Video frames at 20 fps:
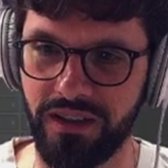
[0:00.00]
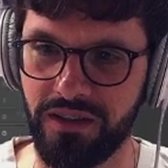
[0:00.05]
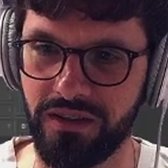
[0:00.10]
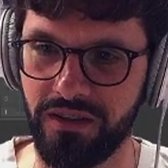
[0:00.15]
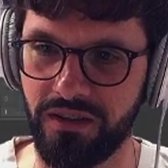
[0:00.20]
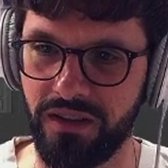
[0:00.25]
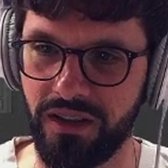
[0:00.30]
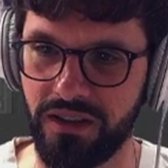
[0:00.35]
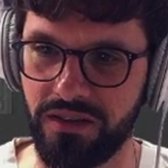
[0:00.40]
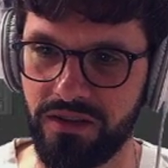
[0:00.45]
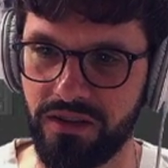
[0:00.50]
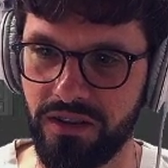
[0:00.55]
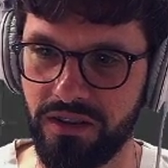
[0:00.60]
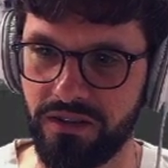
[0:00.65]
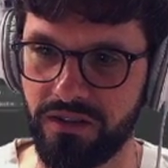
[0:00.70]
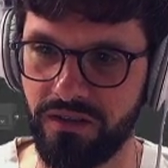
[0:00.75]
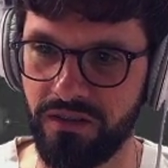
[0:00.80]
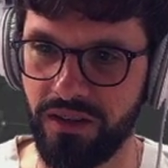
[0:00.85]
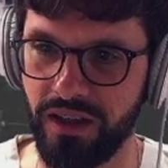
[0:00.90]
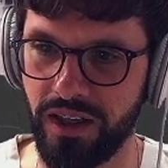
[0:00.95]
So let's
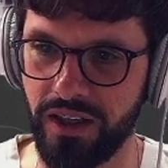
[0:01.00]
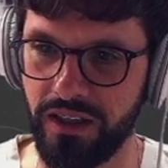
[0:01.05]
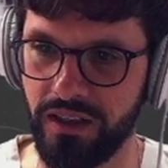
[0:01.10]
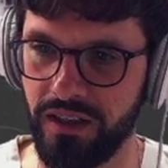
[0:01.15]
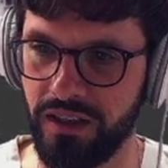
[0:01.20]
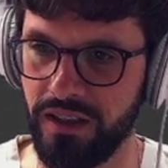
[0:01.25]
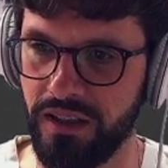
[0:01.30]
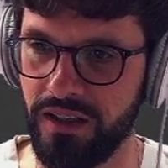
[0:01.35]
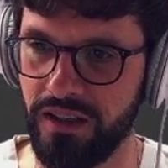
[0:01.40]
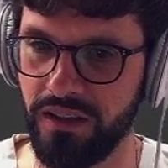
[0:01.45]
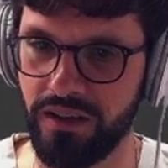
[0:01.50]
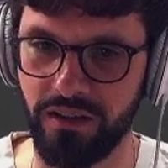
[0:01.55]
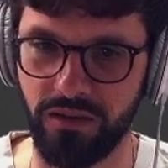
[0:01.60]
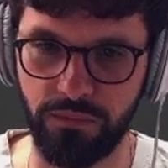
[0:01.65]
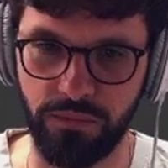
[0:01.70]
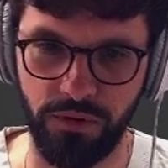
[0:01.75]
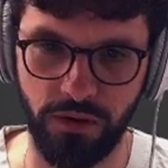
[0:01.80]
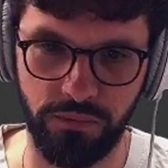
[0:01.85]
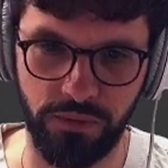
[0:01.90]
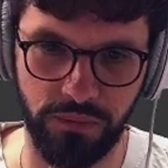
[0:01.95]
just connect the
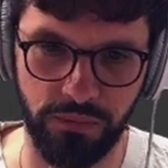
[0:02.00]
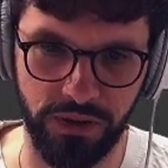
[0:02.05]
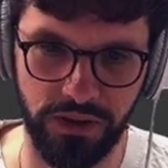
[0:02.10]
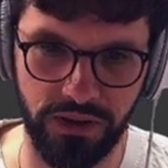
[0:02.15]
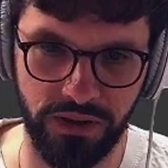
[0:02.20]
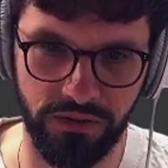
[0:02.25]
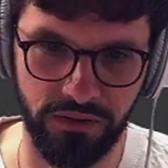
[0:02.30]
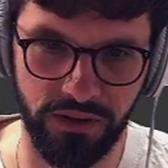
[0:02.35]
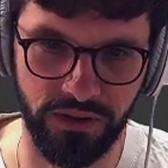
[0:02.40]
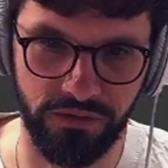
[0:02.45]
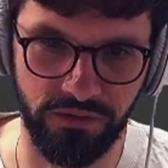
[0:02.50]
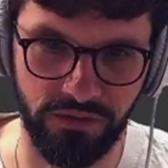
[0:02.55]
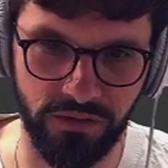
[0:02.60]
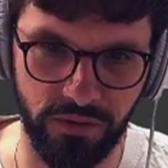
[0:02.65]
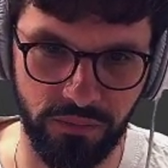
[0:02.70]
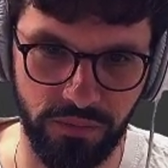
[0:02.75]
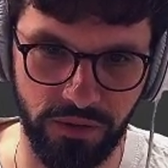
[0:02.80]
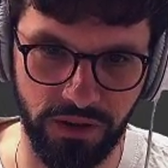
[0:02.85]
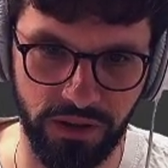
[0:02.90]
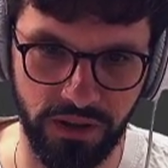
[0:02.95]
proper material
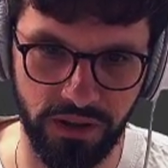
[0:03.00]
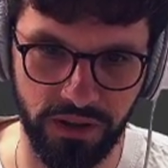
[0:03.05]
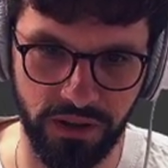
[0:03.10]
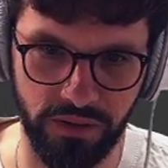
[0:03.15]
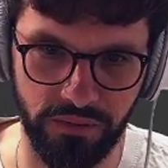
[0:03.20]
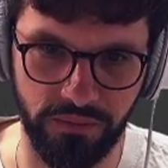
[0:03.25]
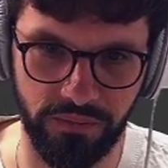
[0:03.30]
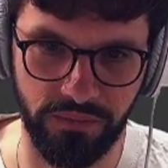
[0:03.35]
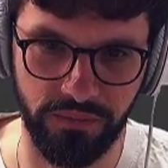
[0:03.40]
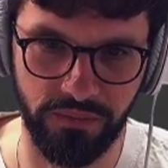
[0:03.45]
from the